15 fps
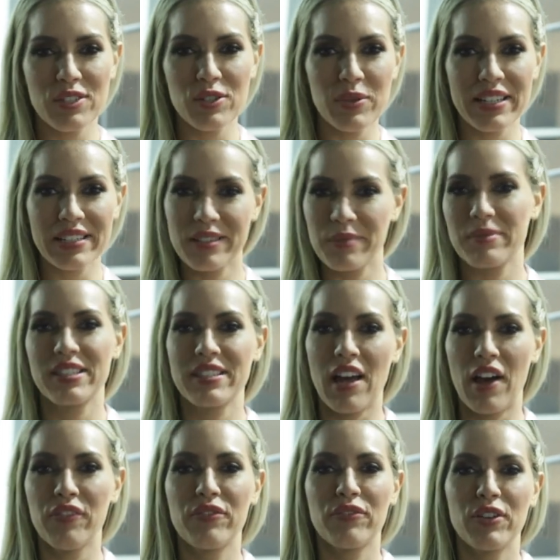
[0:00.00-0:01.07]
to doing some
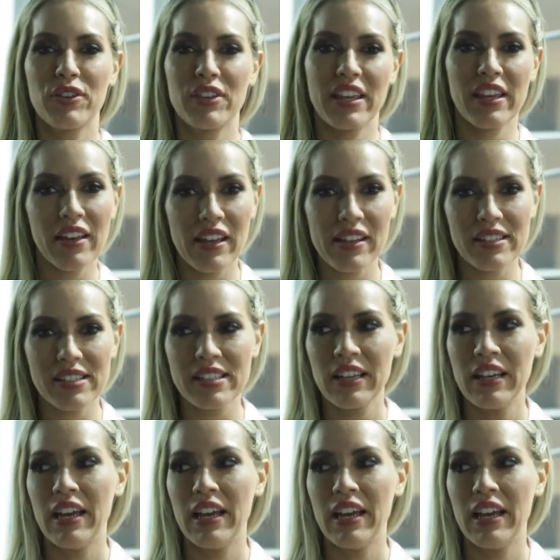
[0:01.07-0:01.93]
stuff for the kids.